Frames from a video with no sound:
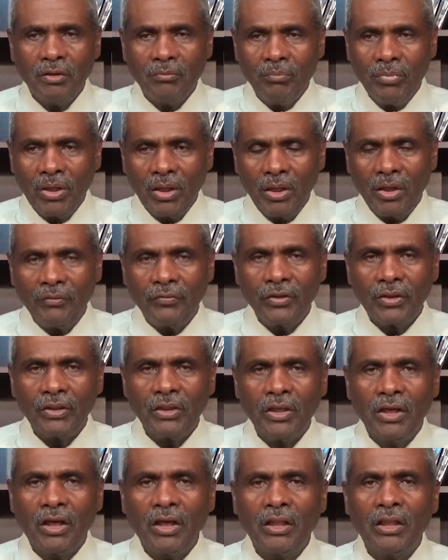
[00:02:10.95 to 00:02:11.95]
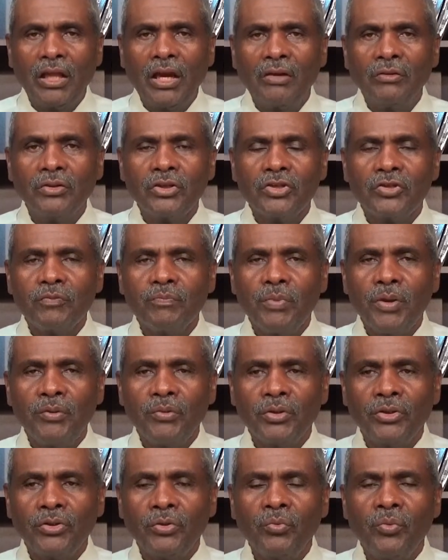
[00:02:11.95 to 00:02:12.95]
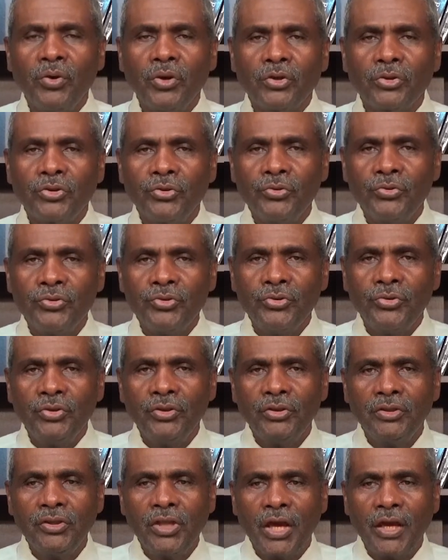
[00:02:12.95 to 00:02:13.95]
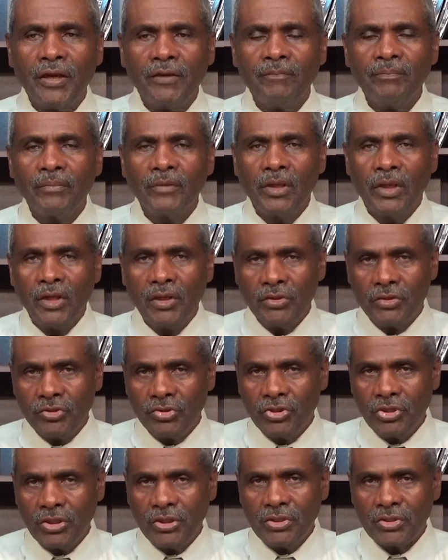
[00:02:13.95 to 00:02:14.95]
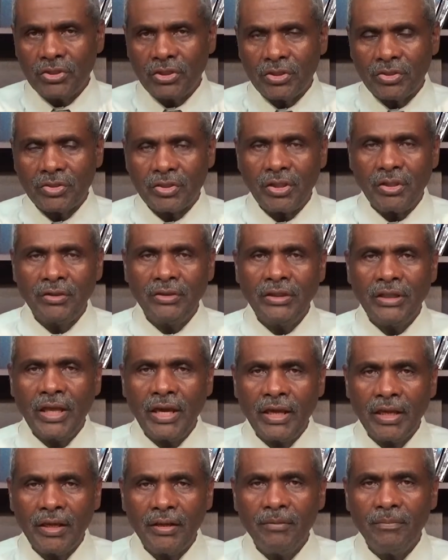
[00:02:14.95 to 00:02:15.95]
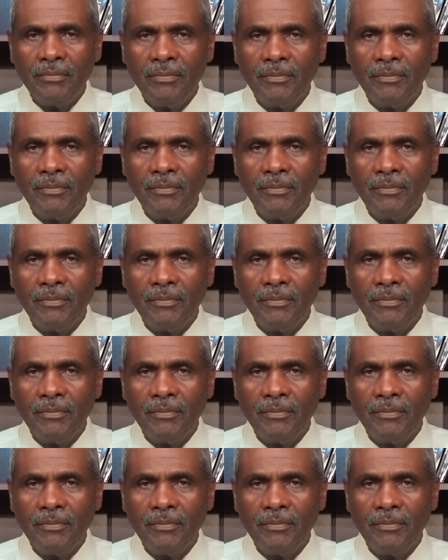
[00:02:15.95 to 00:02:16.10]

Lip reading: Beloved, allow the Spirit to work through you today in Jesus' name.